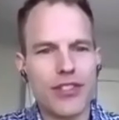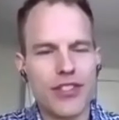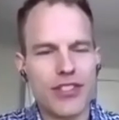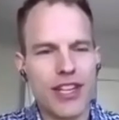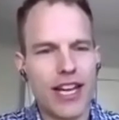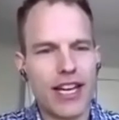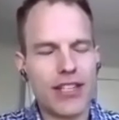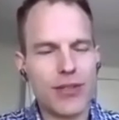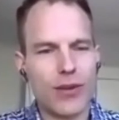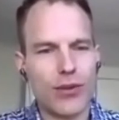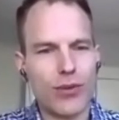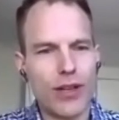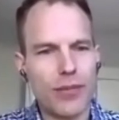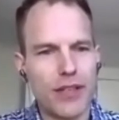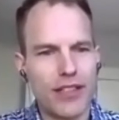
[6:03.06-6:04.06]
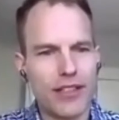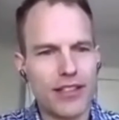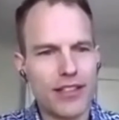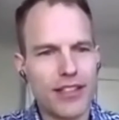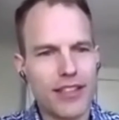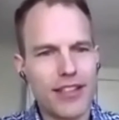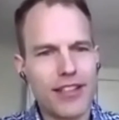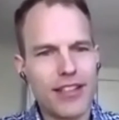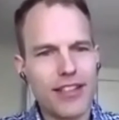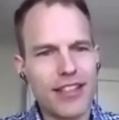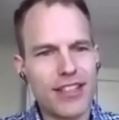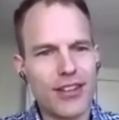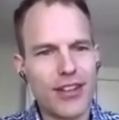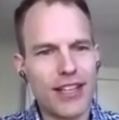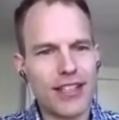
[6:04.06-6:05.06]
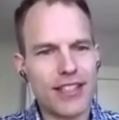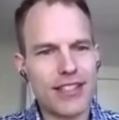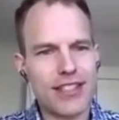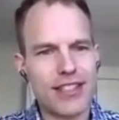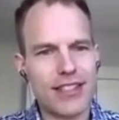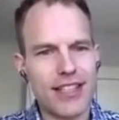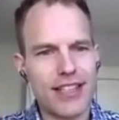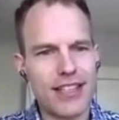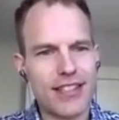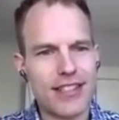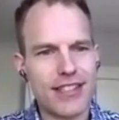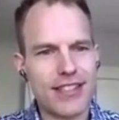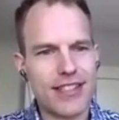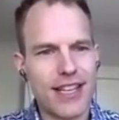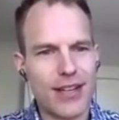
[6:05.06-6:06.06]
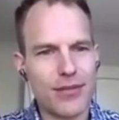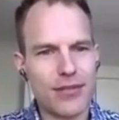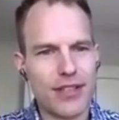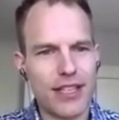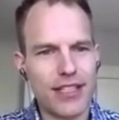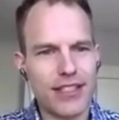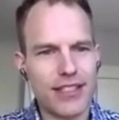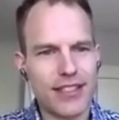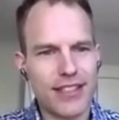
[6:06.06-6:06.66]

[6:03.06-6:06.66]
Saskatchewan women. That doesn't sound right.